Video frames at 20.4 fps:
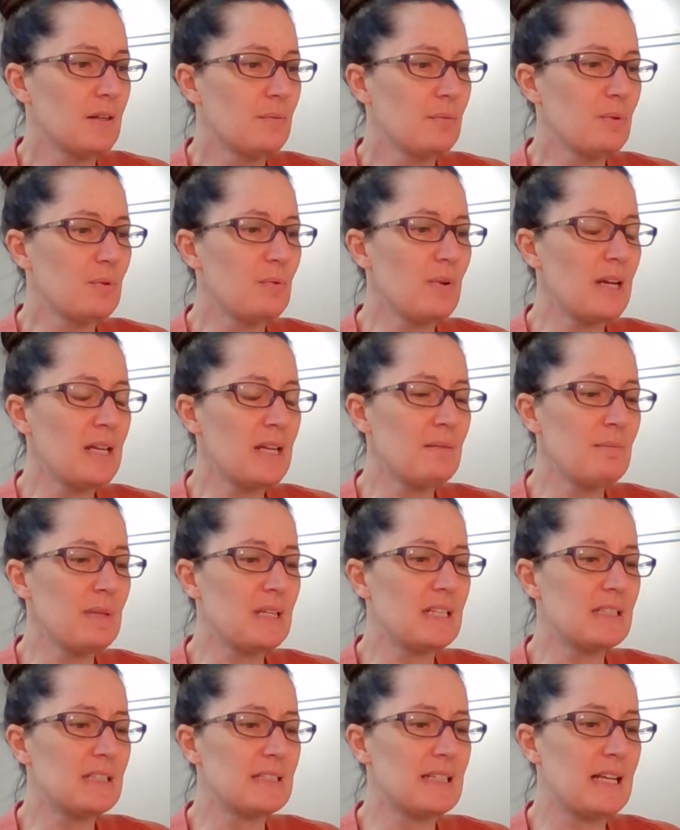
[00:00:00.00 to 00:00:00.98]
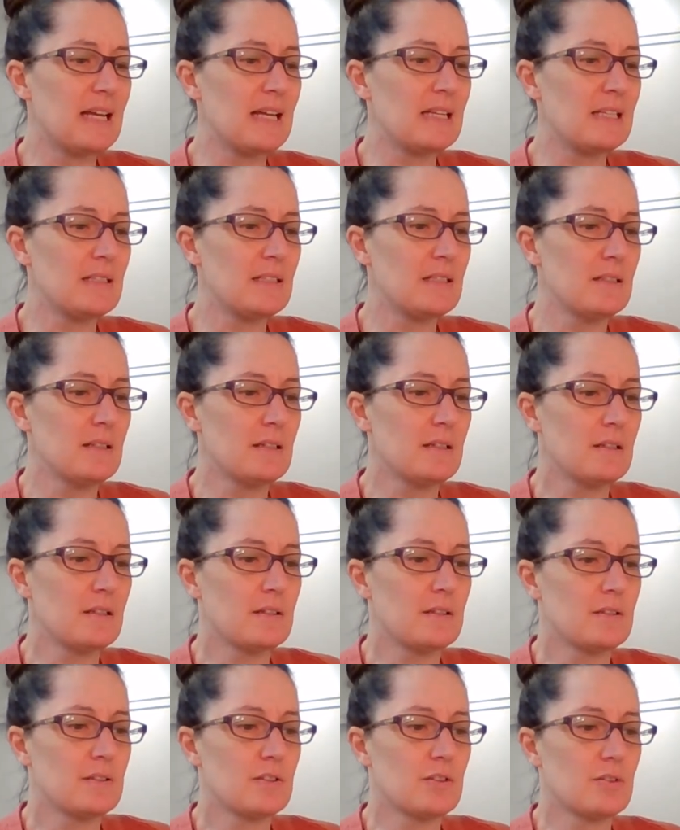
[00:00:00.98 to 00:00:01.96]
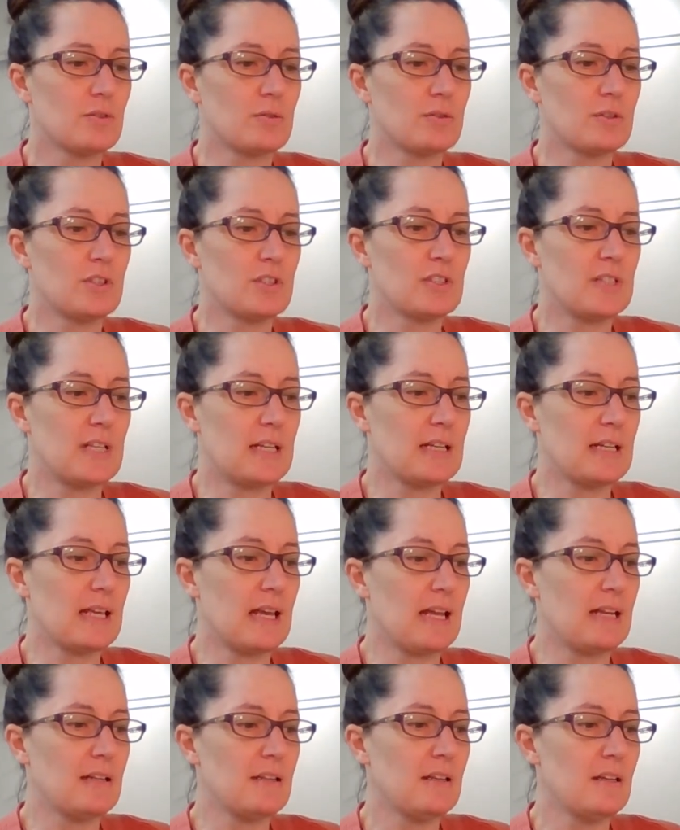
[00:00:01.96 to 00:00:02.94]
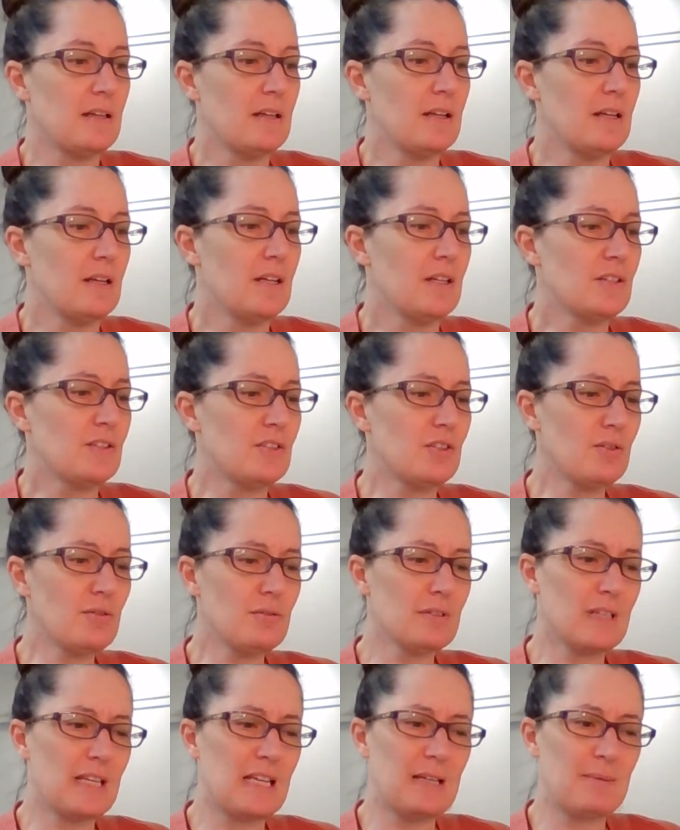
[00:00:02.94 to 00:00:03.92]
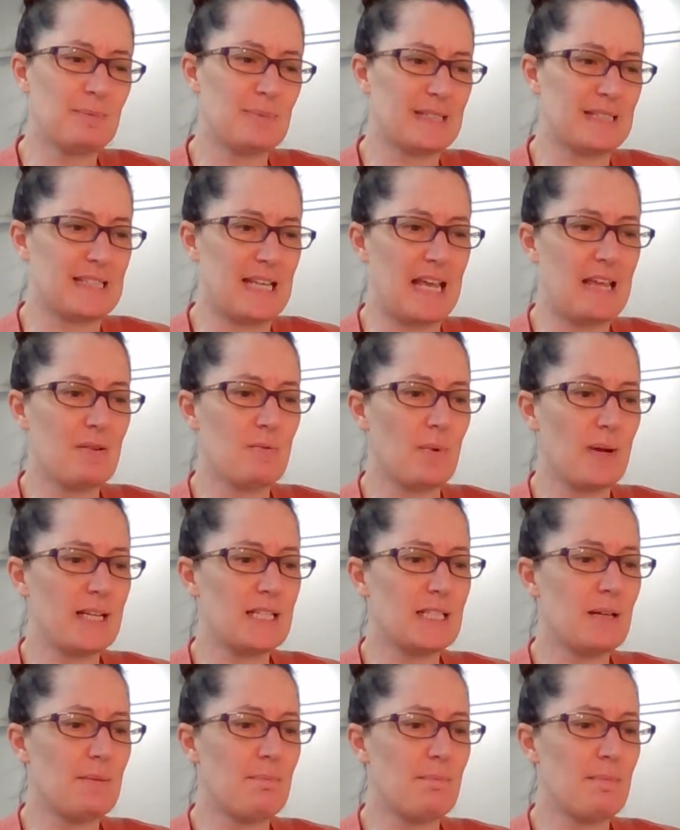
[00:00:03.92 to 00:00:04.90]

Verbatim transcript: But wait a minute, Dad, George said again. Don't keep saying wait a